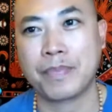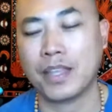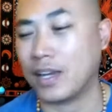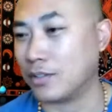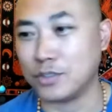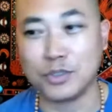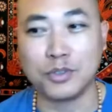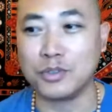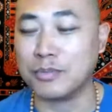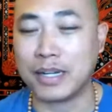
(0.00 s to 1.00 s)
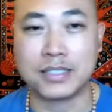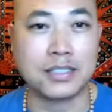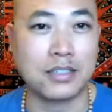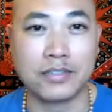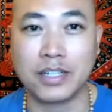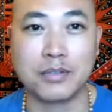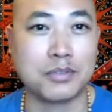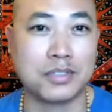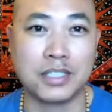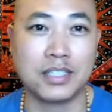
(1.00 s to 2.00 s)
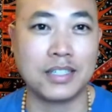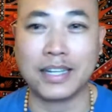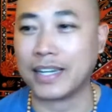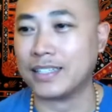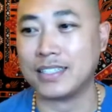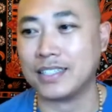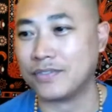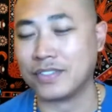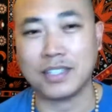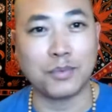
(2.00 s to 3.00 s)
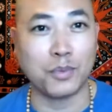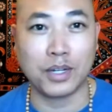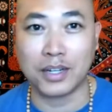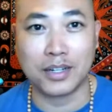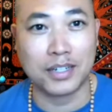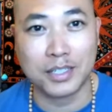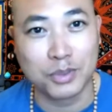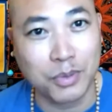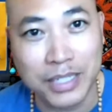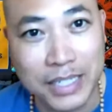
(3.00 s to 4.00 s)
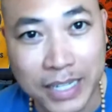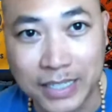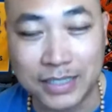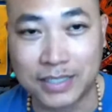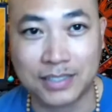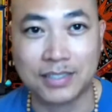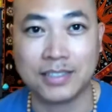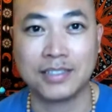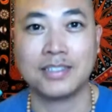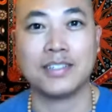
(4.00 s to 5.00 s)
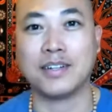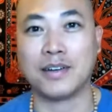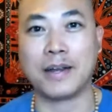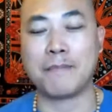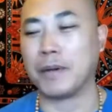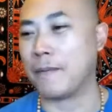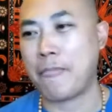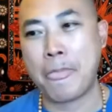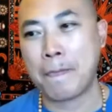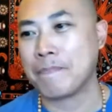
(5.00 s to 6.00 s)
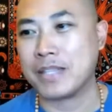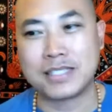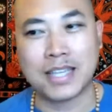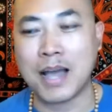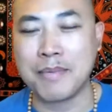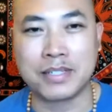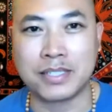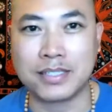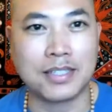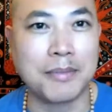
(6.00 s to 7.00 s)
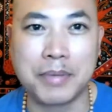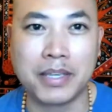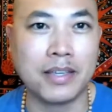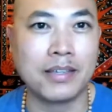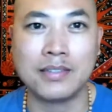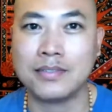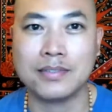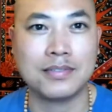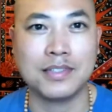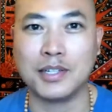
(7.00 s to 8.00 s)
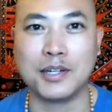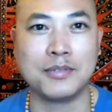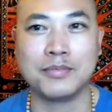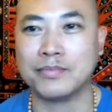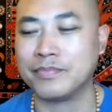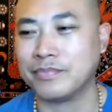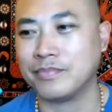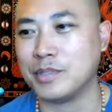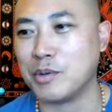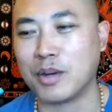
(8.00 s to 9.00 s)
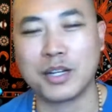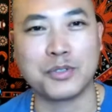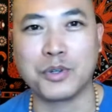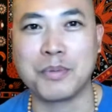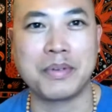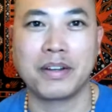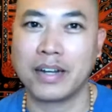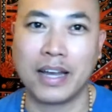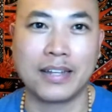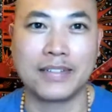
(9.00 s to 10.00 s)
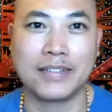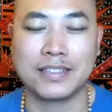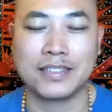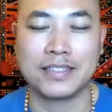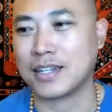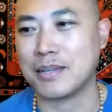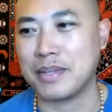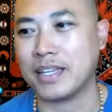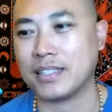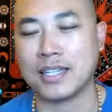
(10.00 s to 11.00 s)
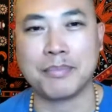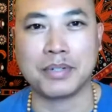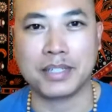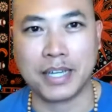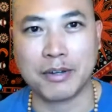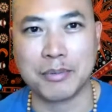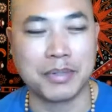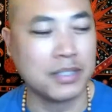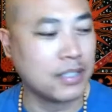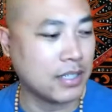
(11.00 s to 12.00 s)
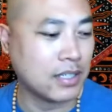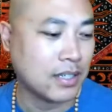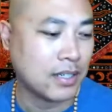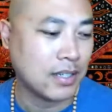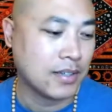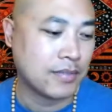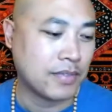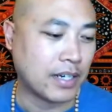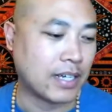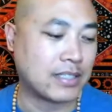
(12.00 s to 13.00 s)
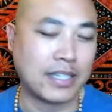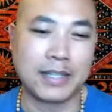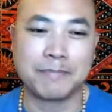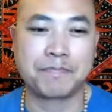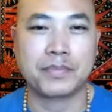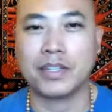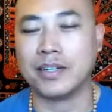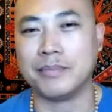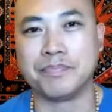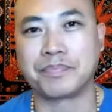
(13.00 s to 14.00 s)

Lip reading: and I'll do my self-care routine like I did for the 120 days. All right, but this time it's just going to be, you want to join me or not. There's not going to be any type of accountability. Like I said, I